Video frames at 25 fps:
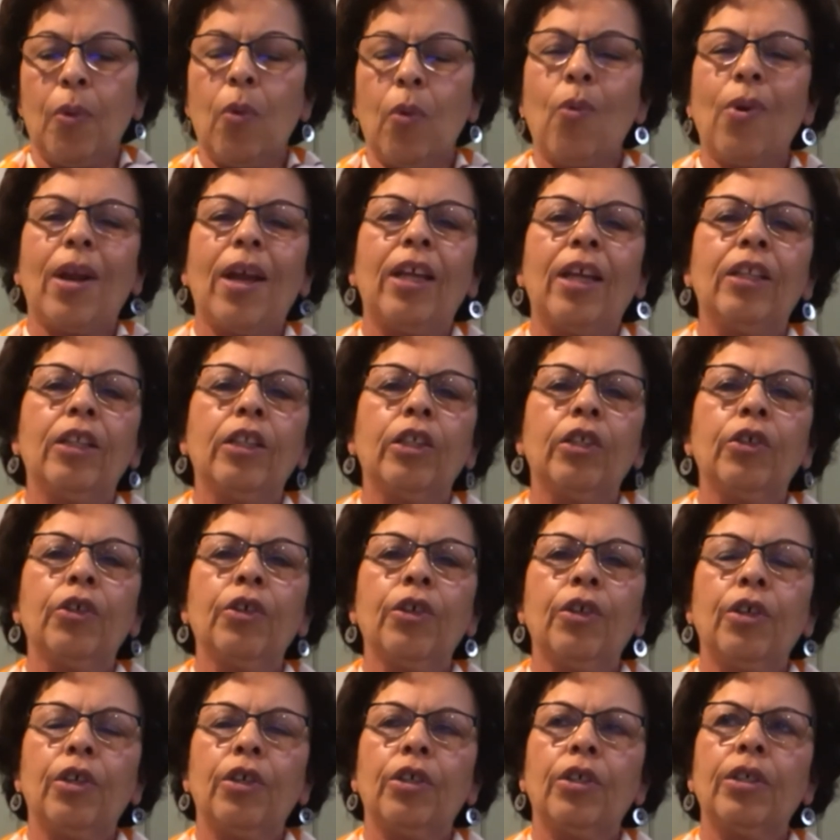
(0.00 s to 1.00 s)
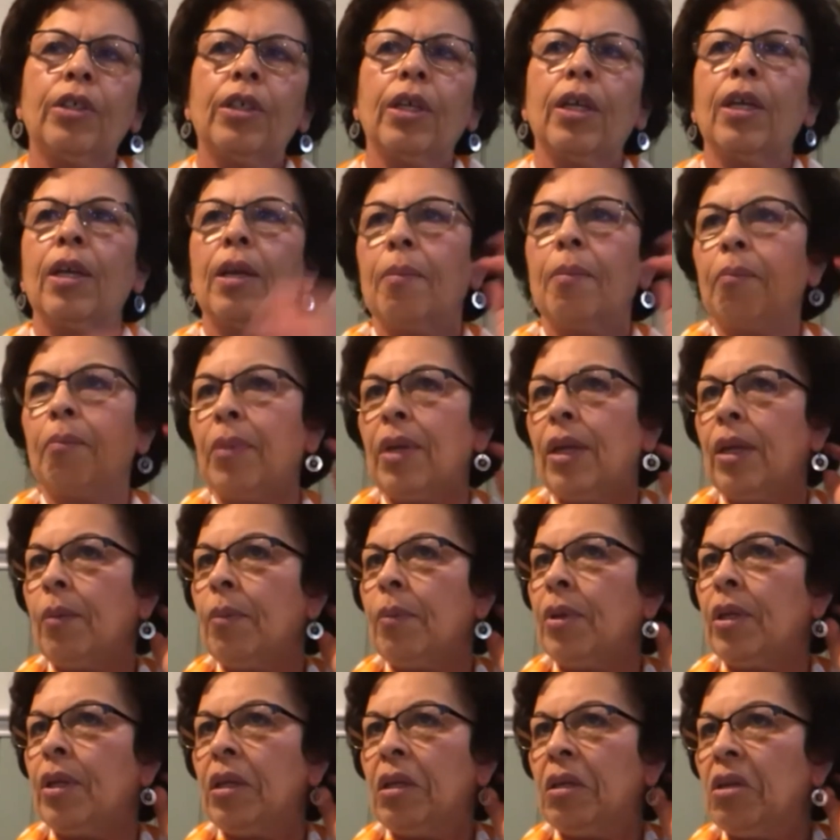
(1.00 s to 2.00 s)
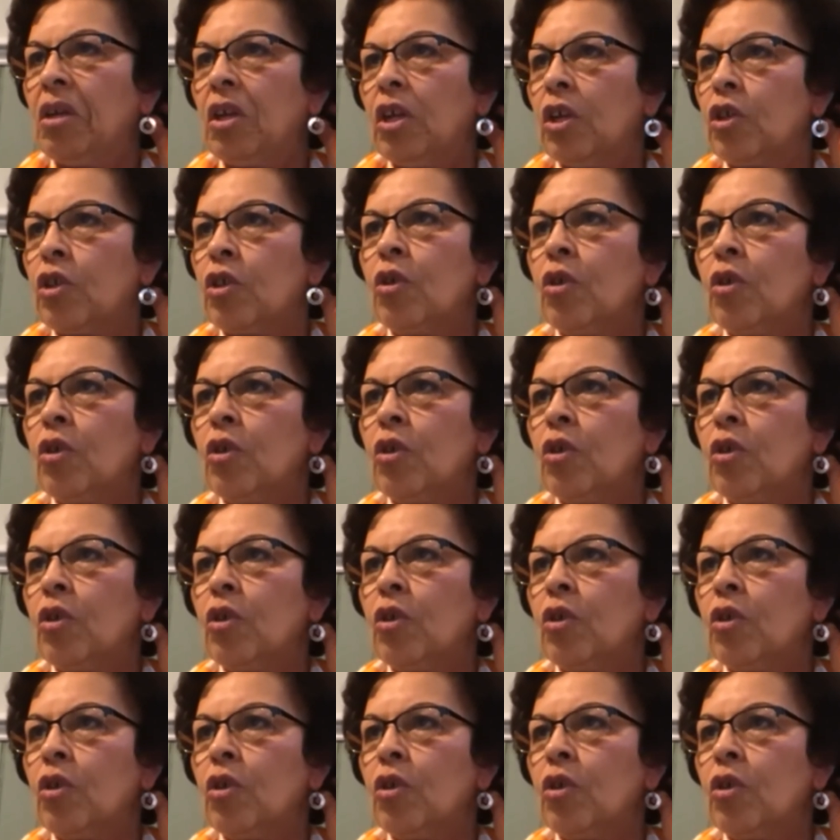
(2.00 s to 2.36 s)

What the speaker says: but what I learned maybe